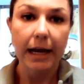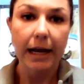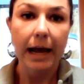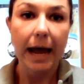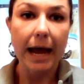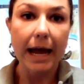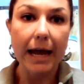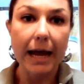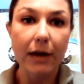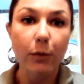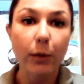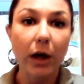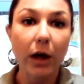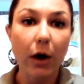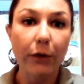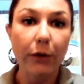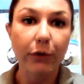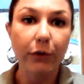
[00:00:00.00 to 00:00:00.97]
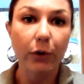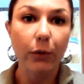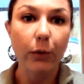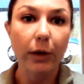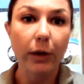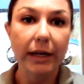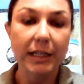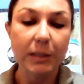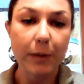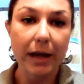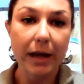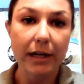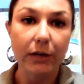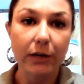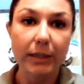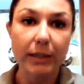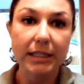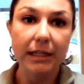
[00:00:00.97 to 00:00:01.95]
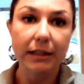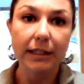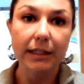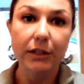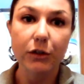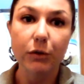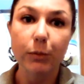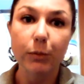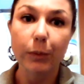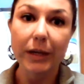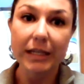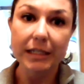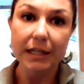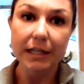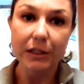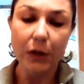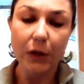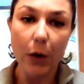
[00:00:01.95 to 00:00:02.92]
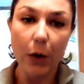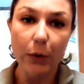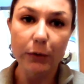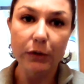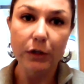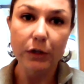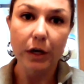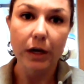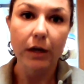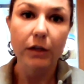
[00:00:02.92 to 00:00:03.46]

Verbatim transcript: And we also expanded recently to business hosts.